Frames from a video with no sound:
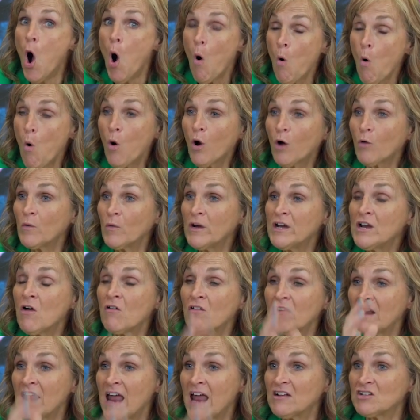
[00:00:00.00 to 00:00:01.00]
Or we
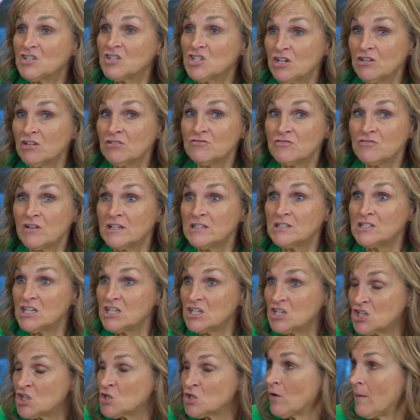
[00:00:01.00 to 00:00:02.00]
don't allow children to
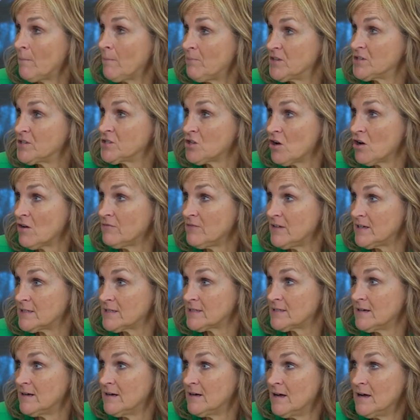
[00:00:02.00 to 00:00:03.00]
disrupt the
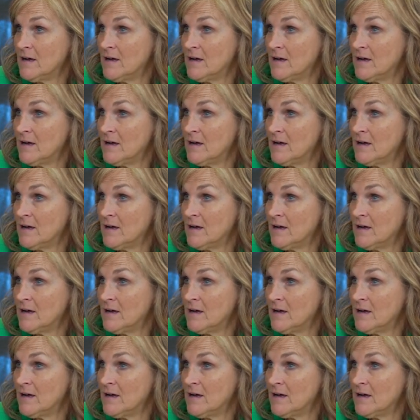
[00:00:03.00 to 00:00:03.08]
service.